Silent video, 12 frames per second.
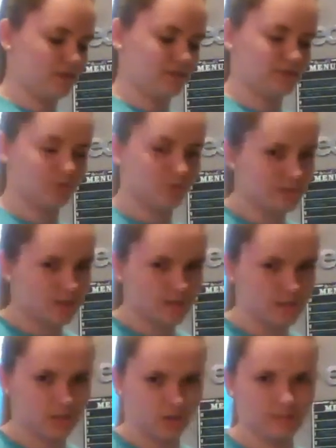because soy sauce
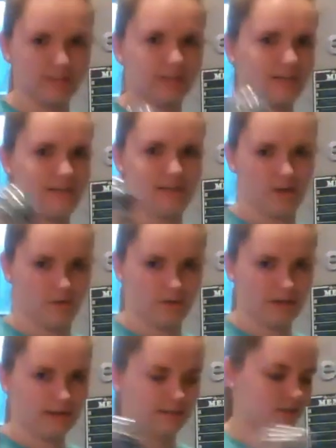is salty. You don't
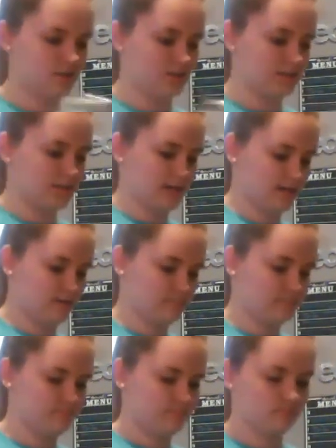need a ton, just kind of,
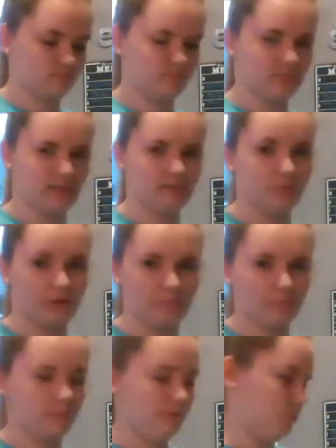that's
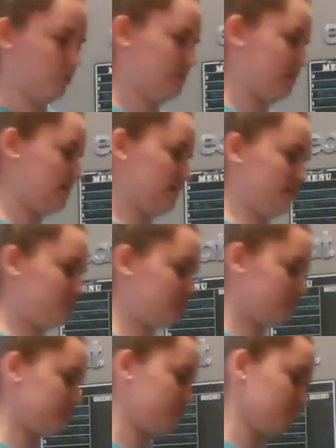probably more than enough.
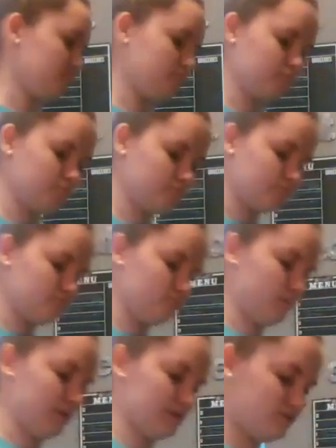
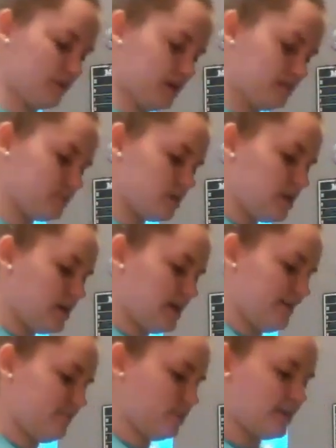But it's fine.
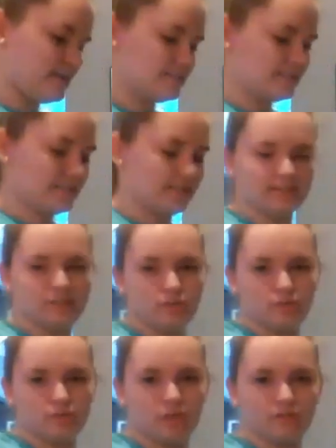If you taste it and it's
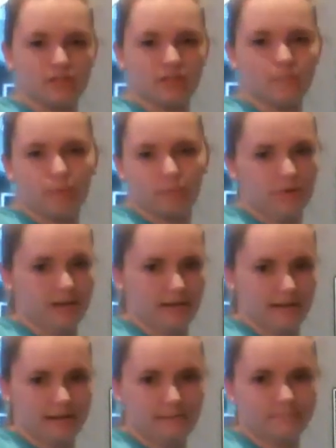too salty, put more
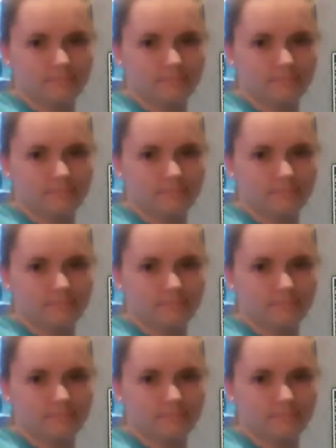honey in.